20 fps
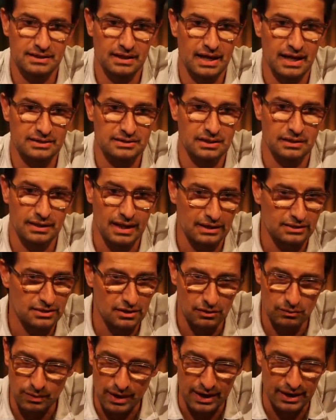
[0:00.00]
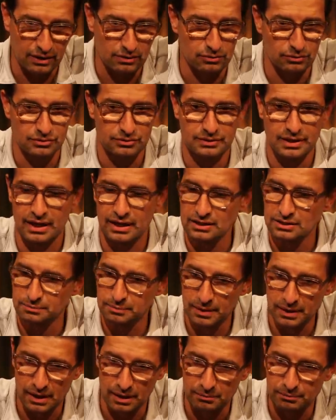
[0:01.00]
and that's a that's a radical stance. Well, that
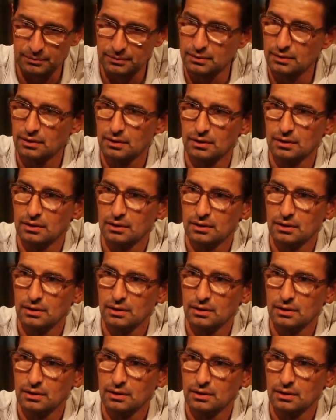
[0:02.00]
should that certainly be a